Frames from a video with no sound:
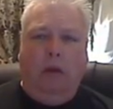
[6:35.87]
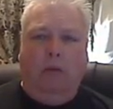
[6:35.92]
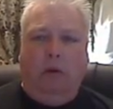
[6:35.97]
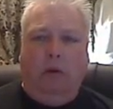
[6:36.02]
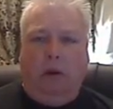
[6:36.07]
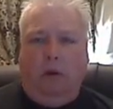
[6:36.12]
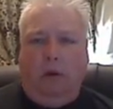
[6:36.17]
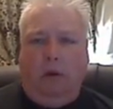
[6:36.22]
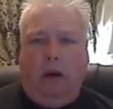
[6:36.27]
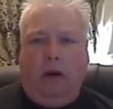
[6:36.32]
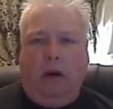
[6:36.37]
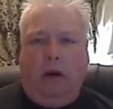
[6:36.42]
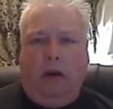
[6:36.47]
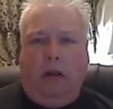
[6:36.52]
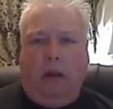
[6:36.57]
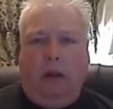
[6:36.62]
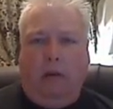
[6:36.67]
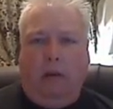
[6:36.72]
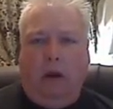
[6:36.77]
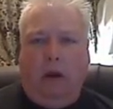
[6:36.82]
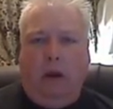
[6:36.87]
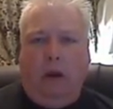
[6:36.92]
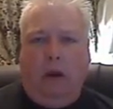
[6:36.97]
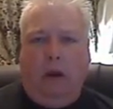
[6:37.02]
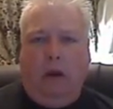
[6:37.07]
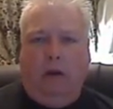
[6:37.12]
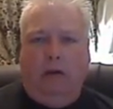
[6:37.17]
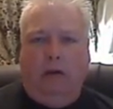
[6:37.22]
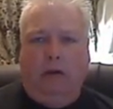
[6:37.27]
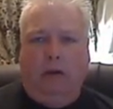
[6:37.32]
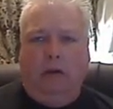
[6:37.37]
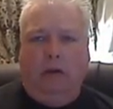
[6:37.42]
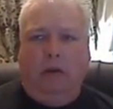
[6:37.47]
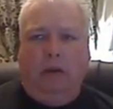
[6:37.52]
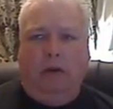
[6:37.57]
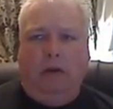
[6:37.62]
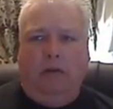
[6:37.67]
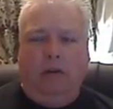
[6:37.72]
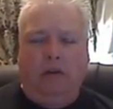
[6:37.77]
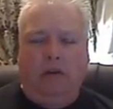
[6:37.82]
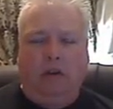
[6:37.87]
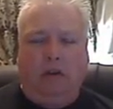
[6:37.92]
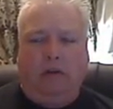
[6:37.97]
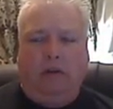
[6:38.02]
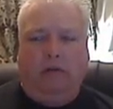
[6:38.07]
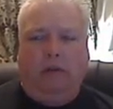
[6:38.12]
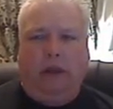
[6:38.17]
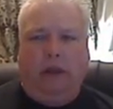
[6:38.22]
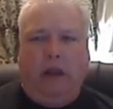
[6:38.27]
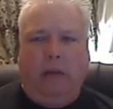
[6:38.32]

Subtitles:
Men would go out and they would hunt. So the division